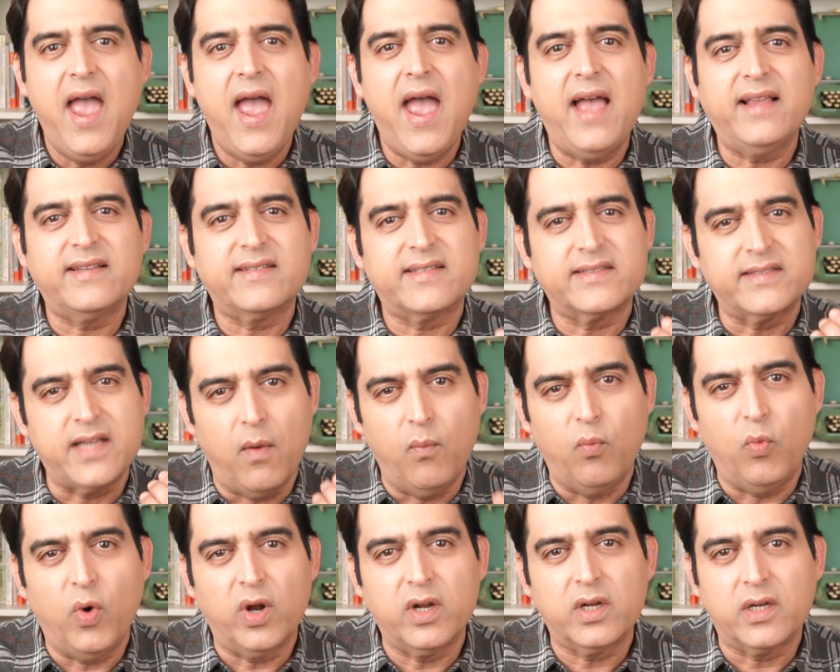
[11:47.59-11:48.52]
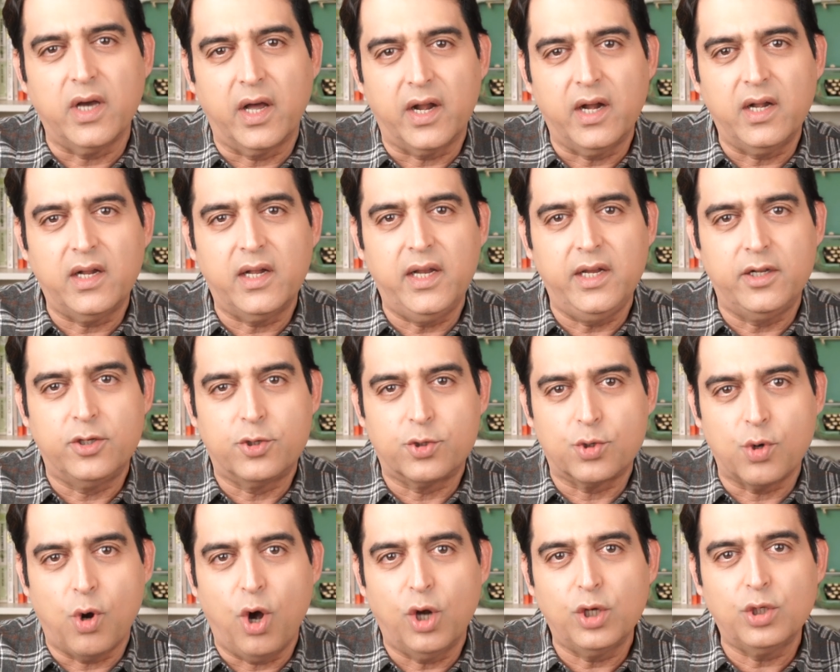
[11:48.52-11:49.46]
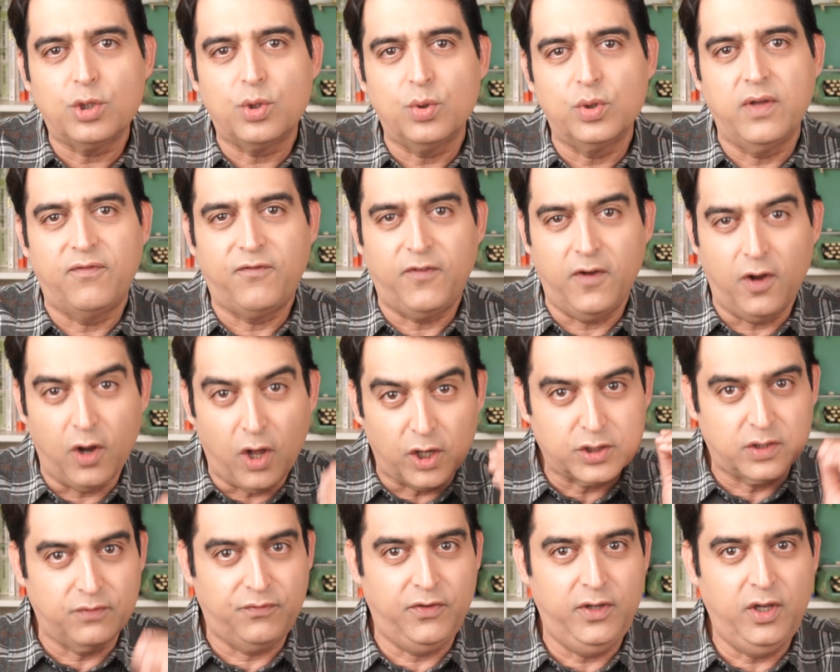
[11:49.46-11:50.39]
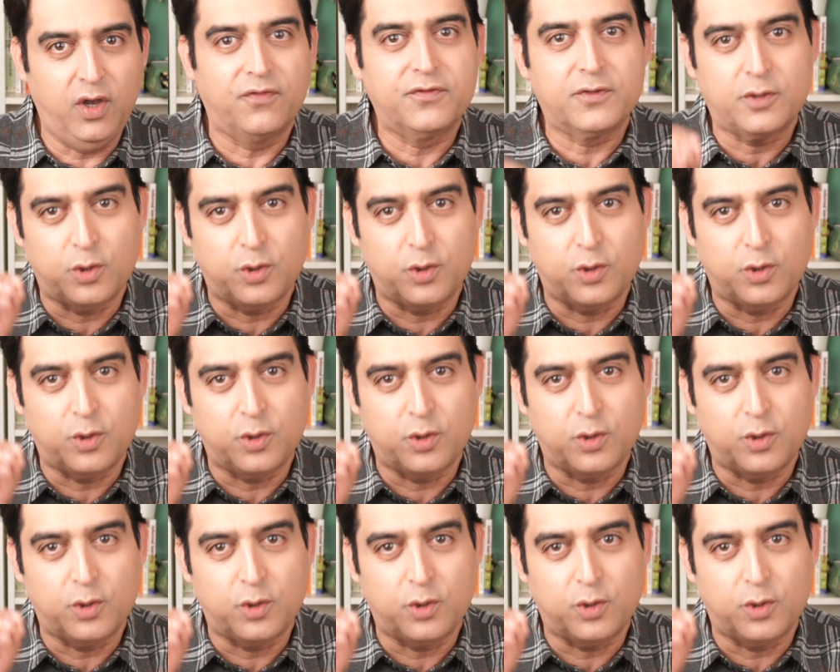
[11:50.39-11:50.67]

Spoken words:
As someone currently drawn to the philosophy of